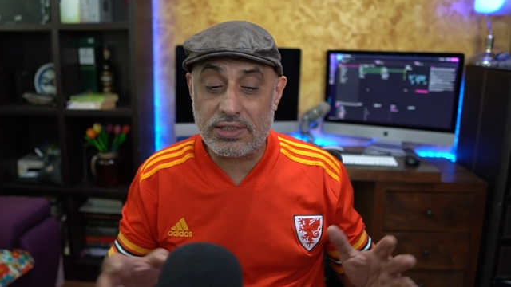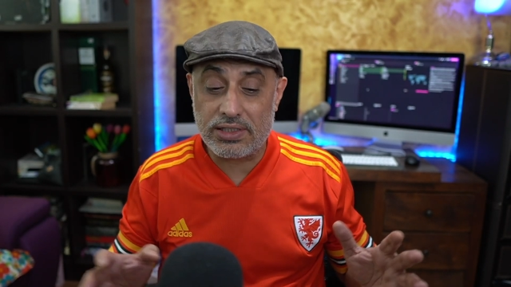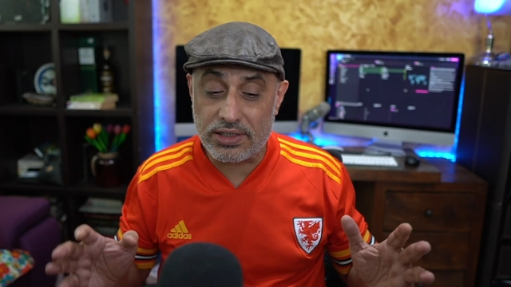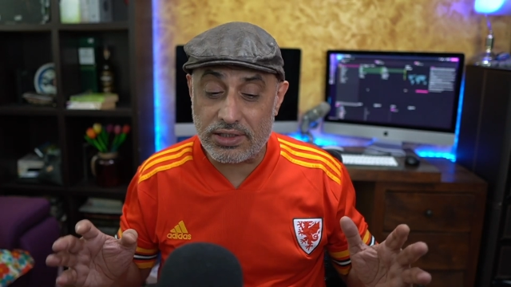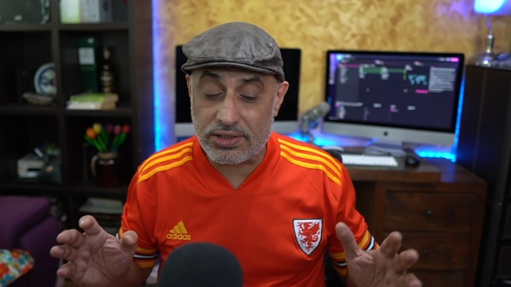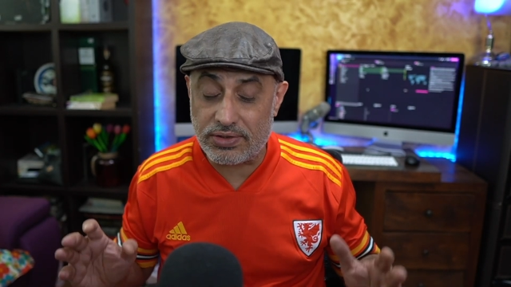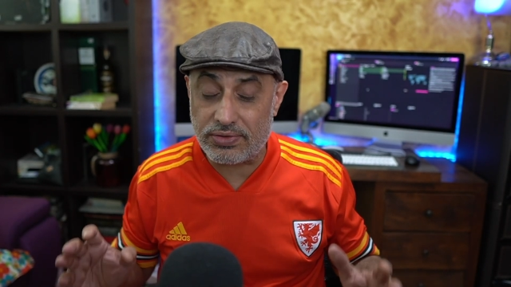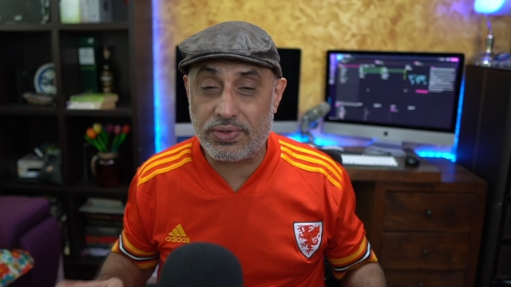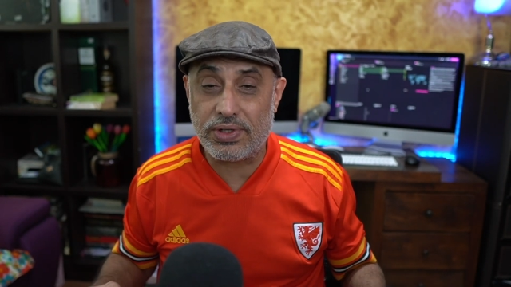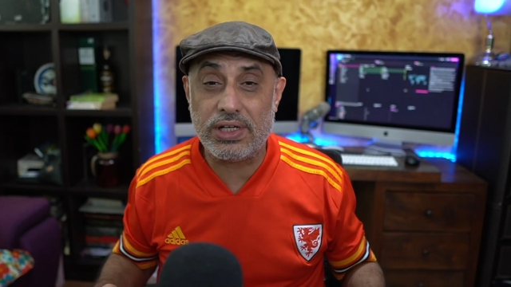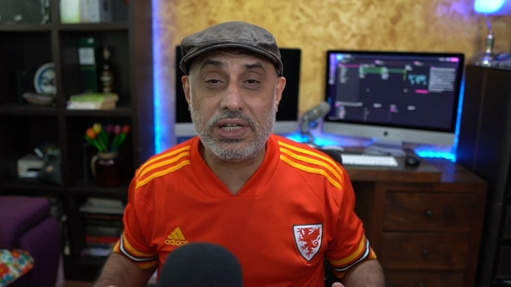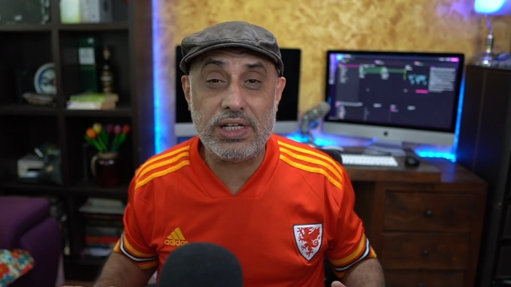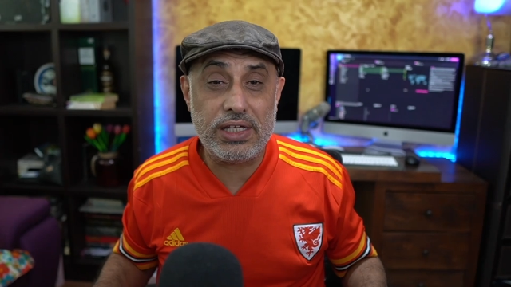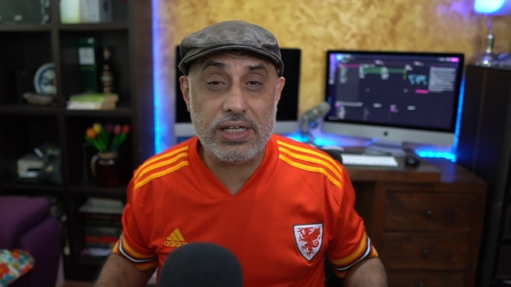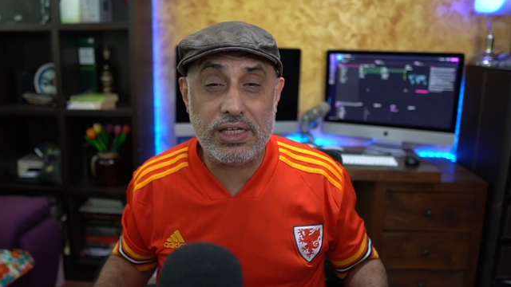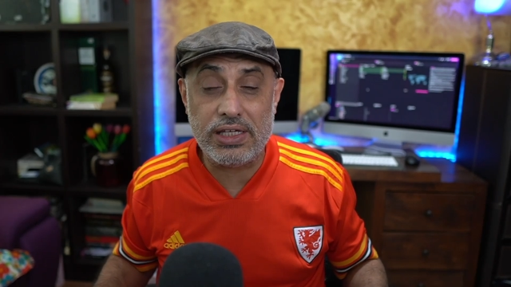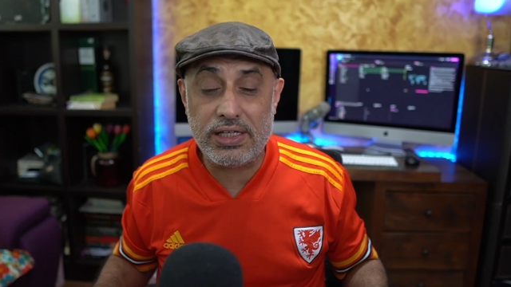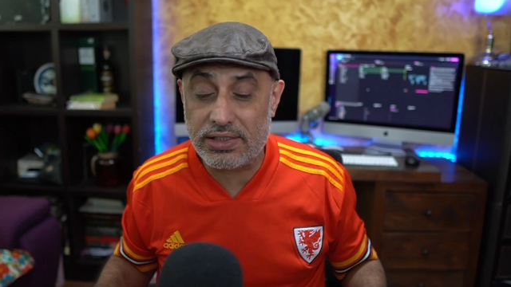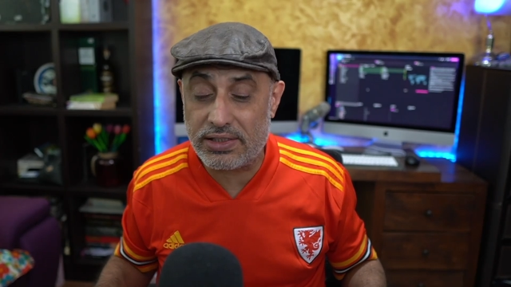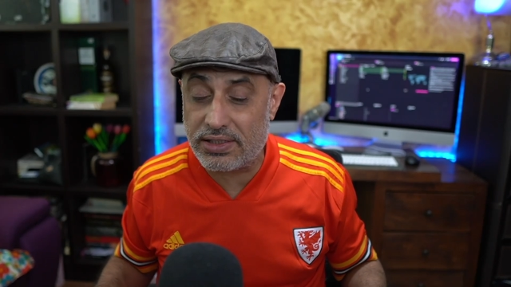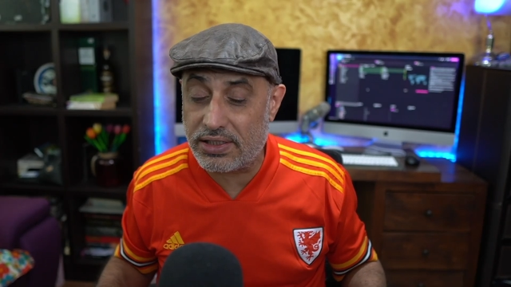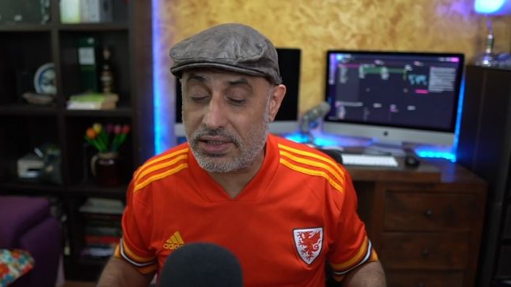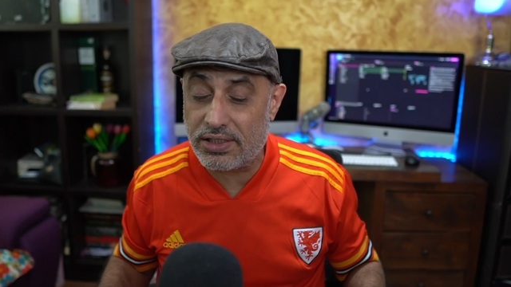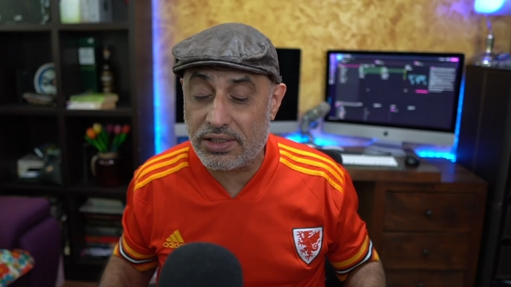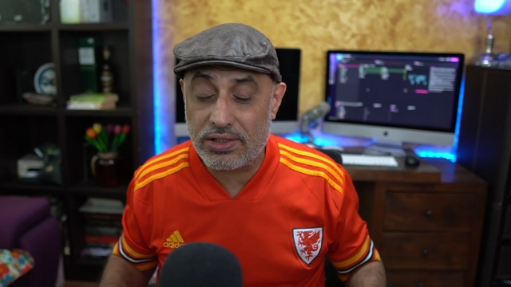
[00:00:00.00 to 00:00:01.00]
It's really
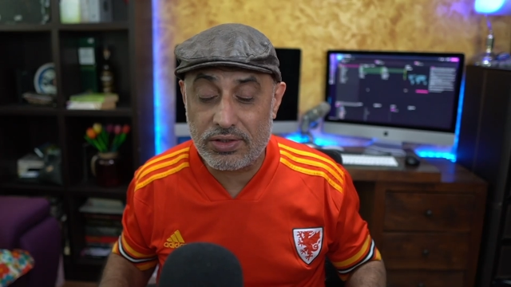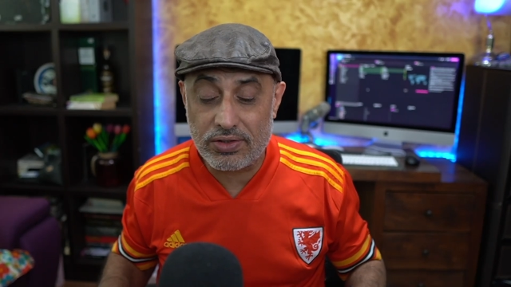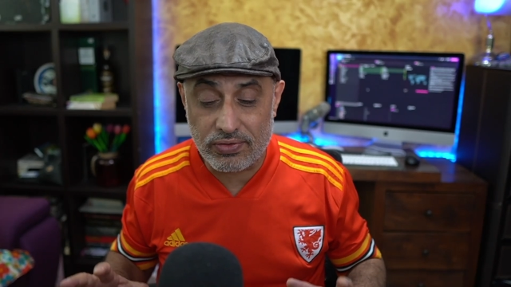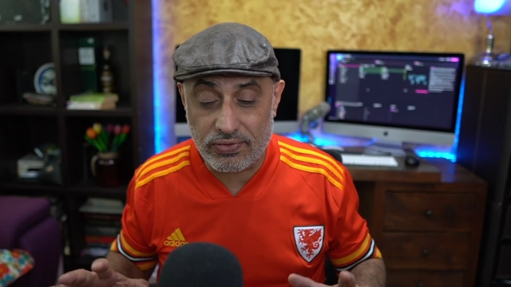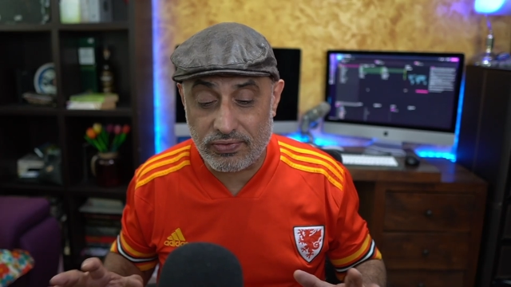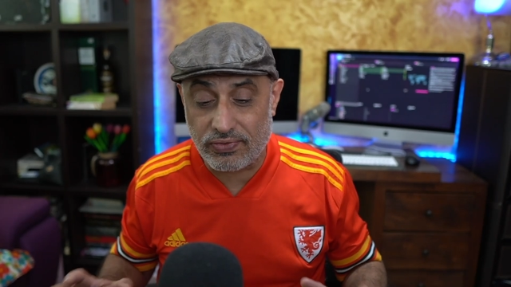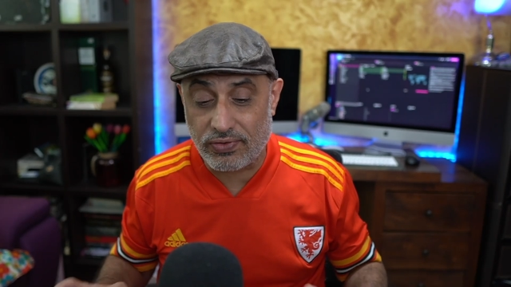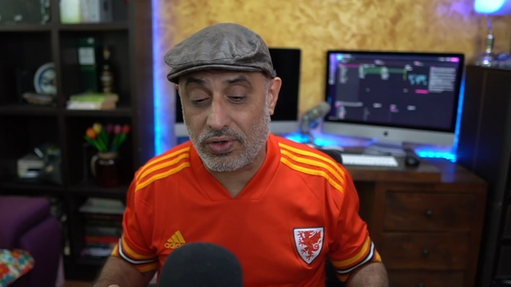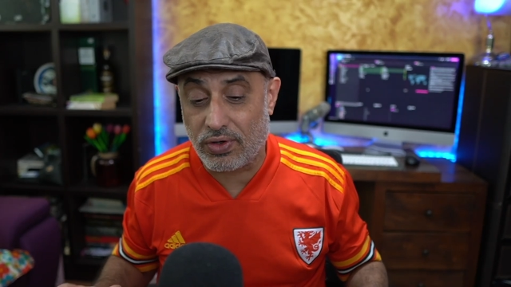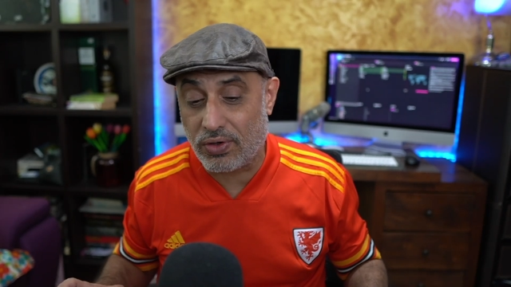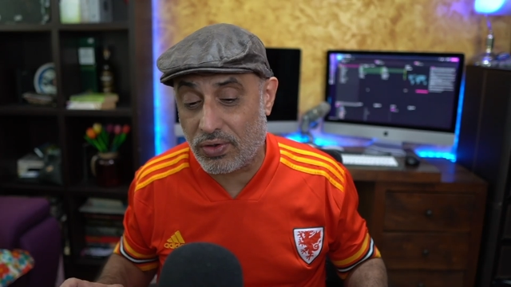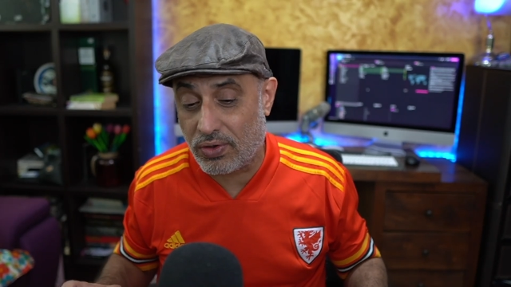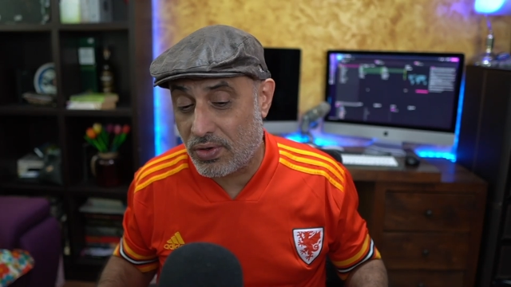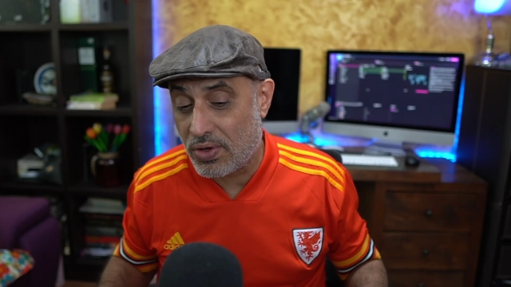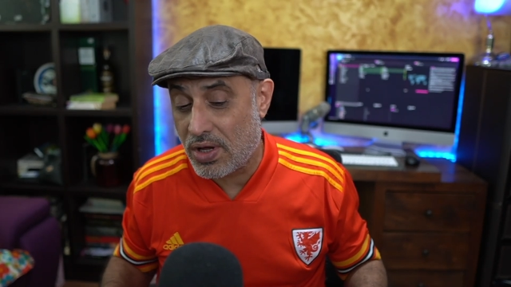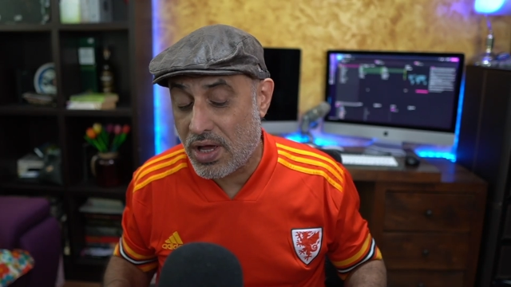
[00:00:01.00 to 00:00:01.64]
easy to follow.